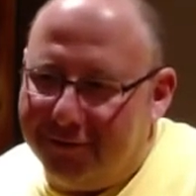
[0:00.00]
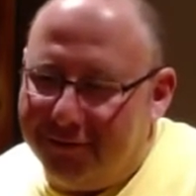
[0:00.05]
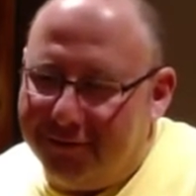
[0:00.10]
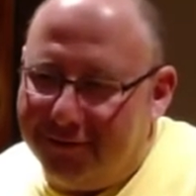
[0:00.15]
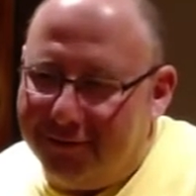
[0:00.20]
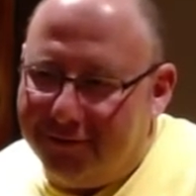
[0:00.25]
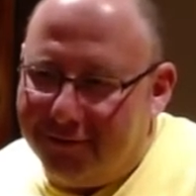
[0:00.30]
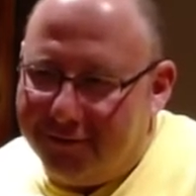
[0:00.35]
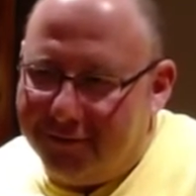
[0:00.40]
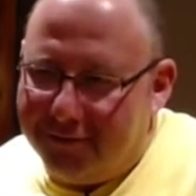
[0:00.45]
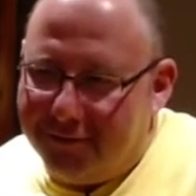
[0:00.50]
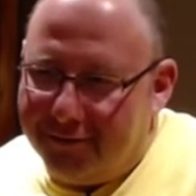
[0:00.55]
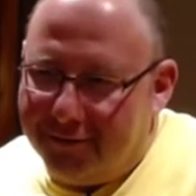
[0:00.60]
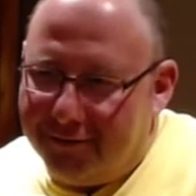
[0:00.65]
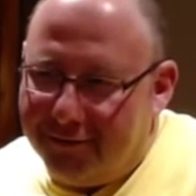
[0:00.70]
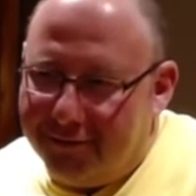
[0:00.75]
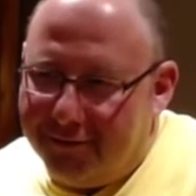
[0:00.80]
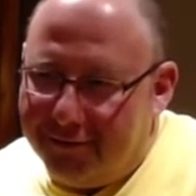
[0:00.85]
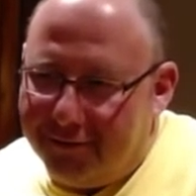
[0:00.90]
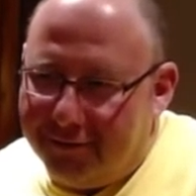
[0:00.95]
Once in a blue
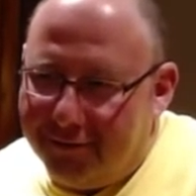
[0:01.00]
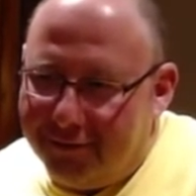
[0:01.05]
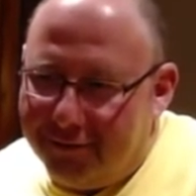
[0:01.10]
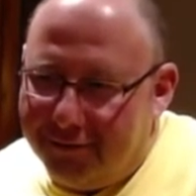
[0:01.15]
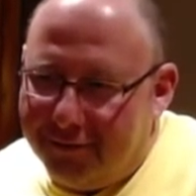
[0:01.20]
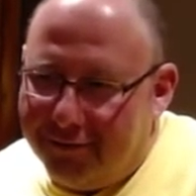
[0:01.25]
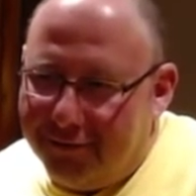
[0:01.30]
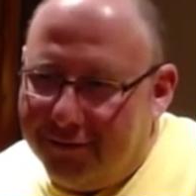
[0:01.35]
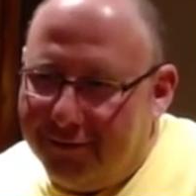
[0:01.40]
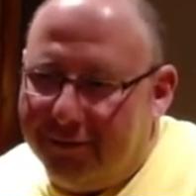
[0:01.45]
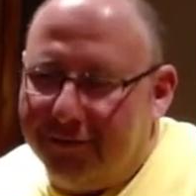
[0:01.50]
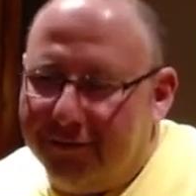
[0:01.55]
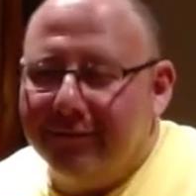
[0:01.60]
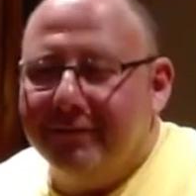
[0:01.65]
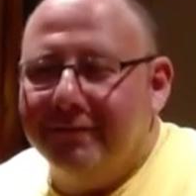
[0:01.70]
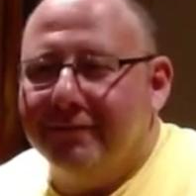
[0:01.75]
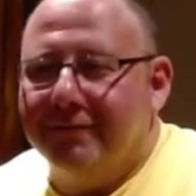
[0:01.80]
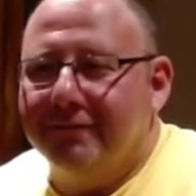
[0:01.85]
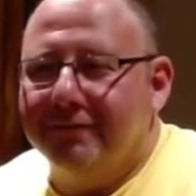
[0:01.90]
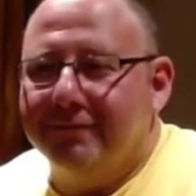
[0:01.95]
moon. It
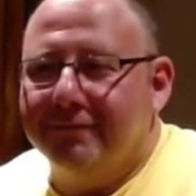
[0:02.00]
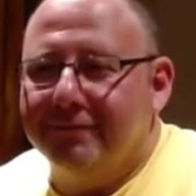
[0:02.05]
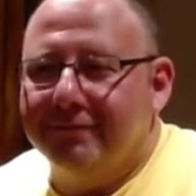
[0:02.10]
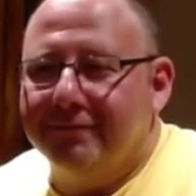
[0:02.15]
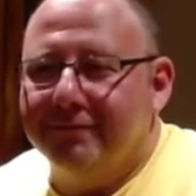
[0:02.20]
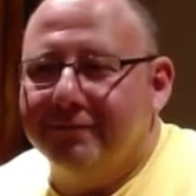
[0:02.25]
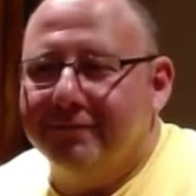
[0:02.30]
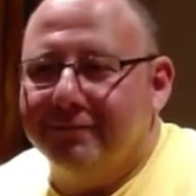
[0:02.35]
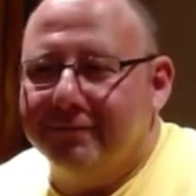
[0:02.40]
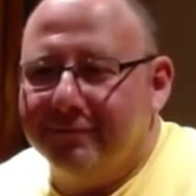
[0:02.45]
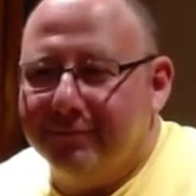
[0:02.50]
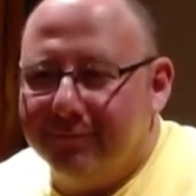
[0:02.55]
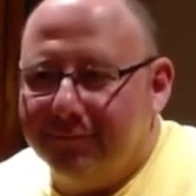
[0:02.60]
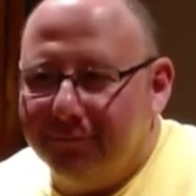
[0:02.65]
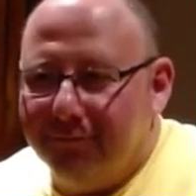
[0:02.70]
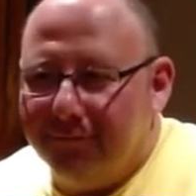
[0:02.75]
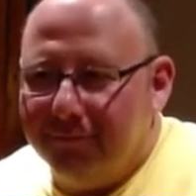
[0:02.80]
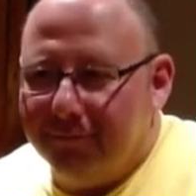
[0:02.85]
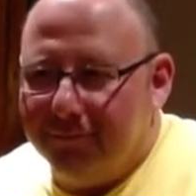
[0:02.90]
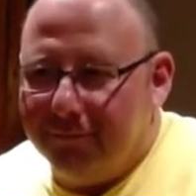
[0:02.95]
is a
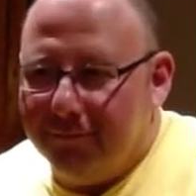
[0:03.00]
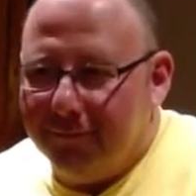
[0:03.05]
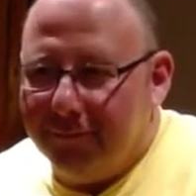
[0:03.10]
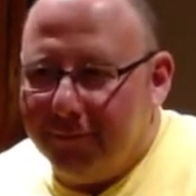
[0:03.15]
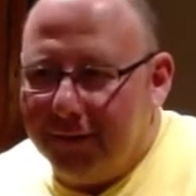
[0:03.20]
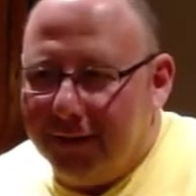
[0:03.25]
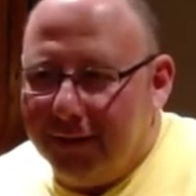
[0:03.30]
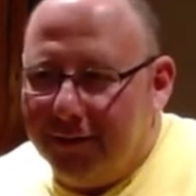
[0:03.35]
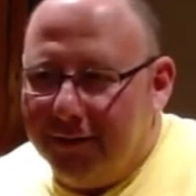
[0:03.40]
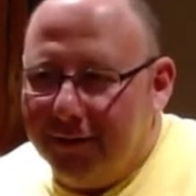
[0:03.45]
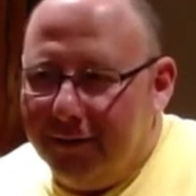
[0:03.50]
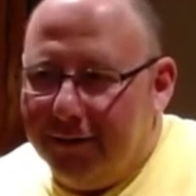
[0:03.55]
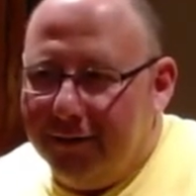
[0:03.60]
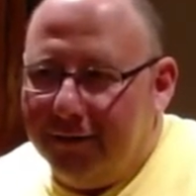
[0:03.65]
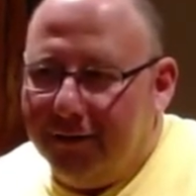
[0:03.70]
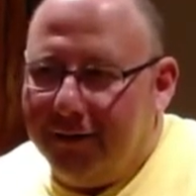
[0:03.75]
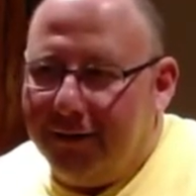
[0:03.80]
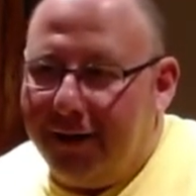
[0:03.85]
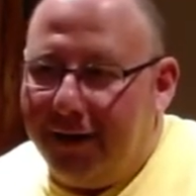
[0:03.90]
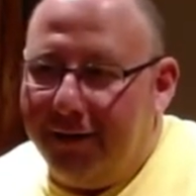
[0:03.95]
Saturday.
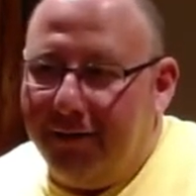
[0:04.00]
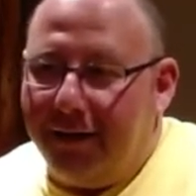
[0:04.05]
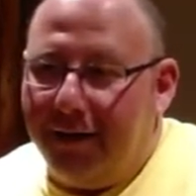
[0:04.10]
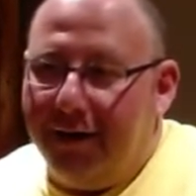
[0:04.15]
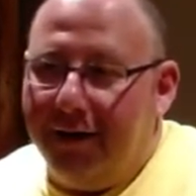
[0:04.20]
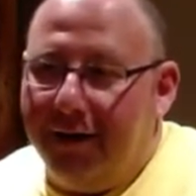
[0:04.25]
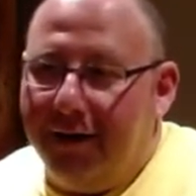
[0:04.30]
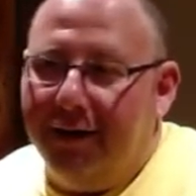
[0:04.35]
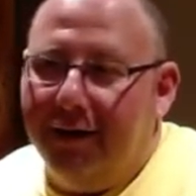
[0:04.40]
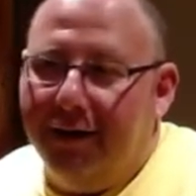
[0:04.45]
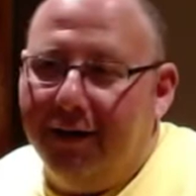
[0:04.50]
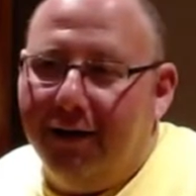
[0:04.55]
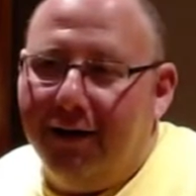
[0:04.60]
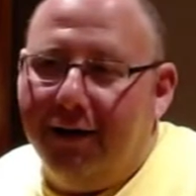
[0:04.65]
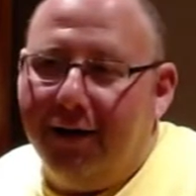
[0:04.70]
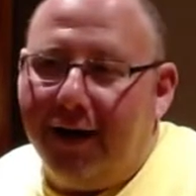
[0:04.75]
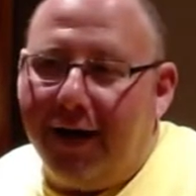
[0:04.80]
Halloween.